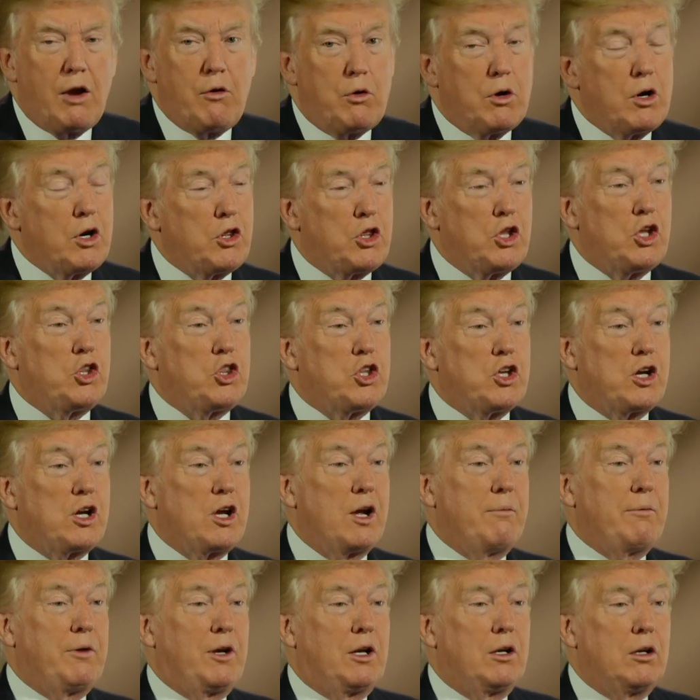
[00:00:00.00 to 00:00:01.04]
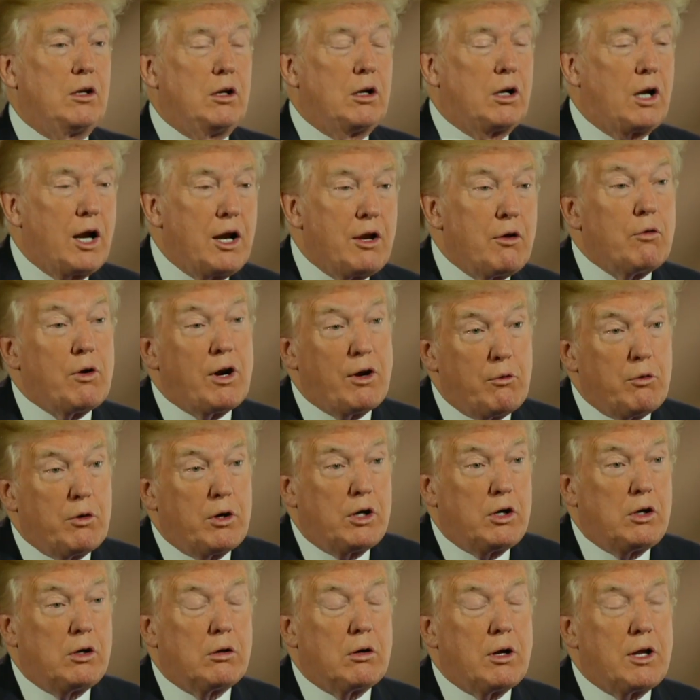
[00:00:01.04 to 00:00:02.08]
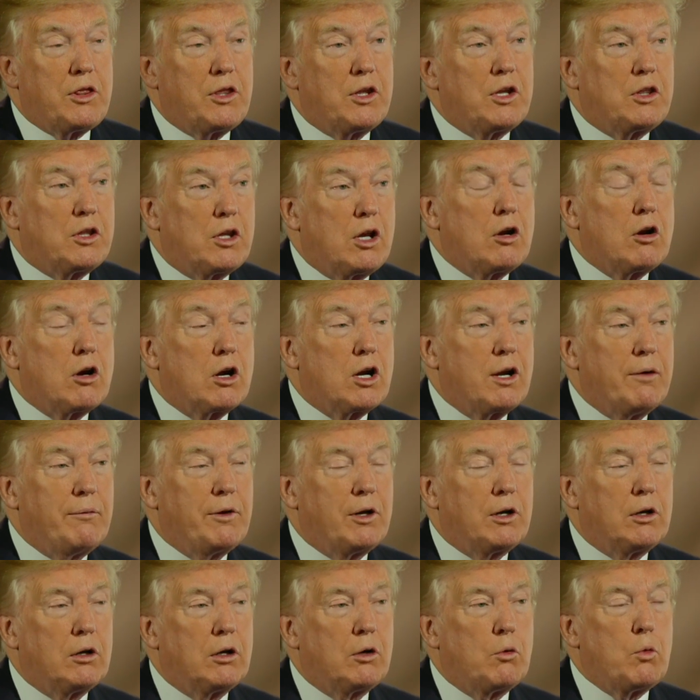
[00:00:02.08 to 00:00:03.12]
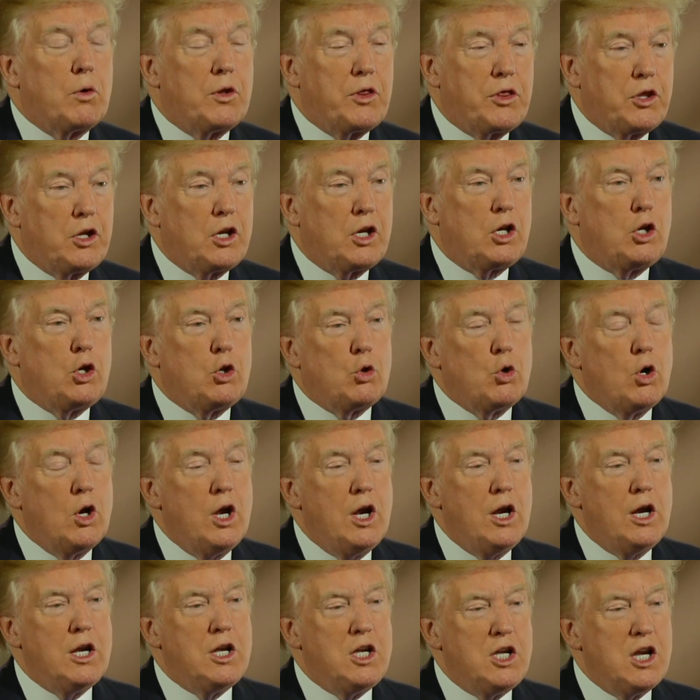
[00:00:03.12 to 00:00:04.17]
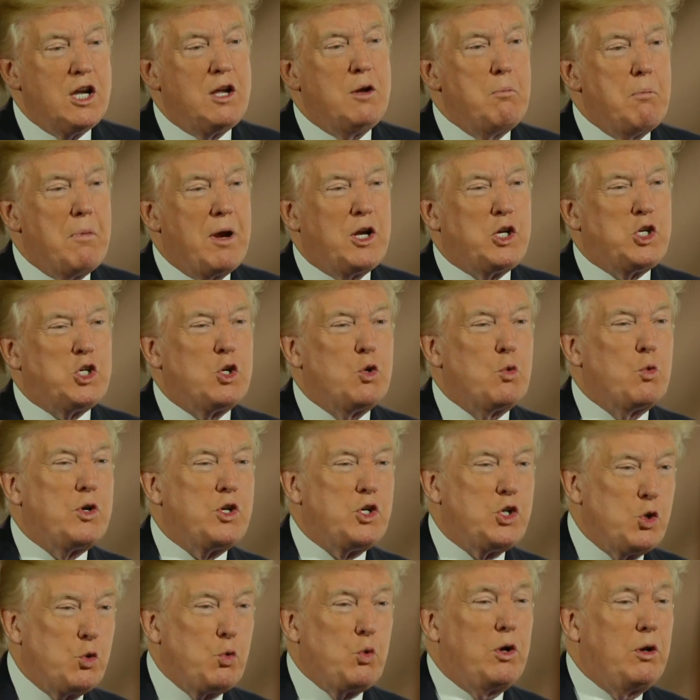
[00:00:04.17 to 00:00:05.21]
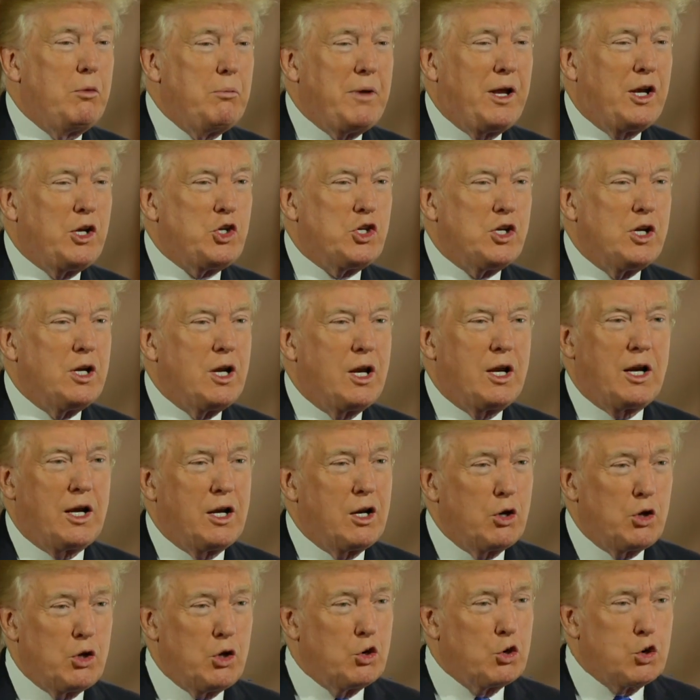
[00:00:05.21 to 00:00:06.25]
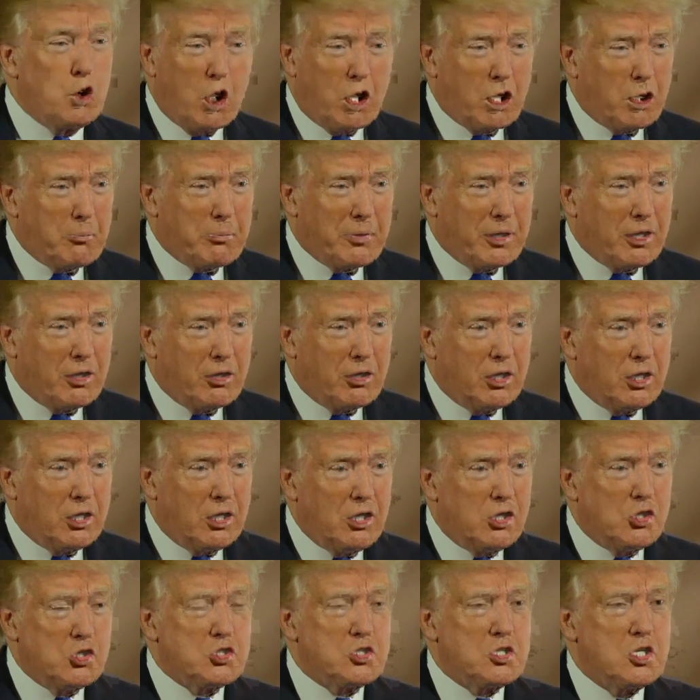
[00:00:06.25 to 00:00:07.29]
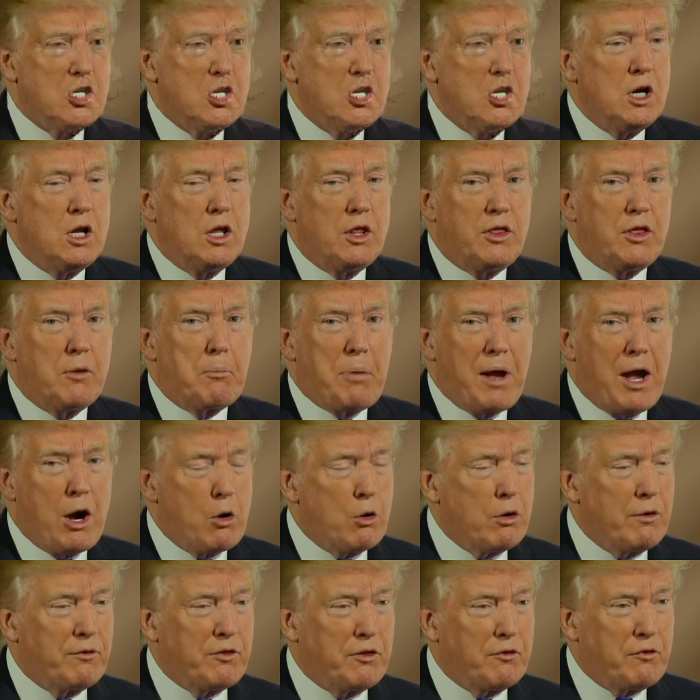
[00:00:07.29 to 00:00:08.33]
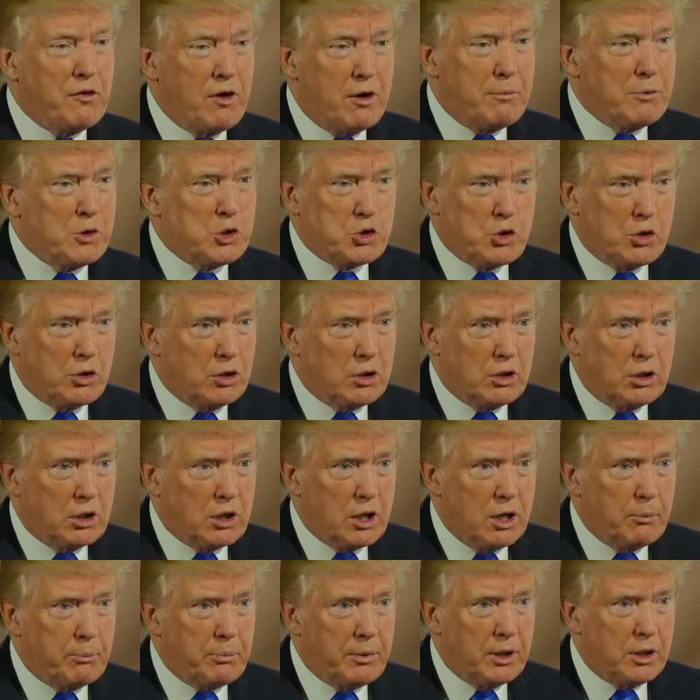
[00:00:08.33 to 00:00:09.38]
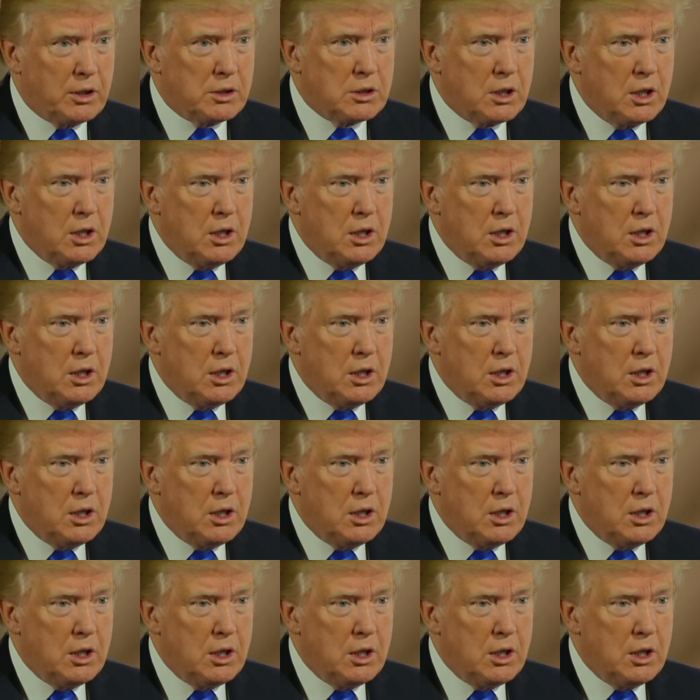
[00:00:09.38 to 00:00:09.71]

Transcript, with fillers: I really think they're coming along. I really do. I think they are coming along. One thing you didn't mention, which you will mention, and I know you talk about it, is the power of the pharmaceutical companies.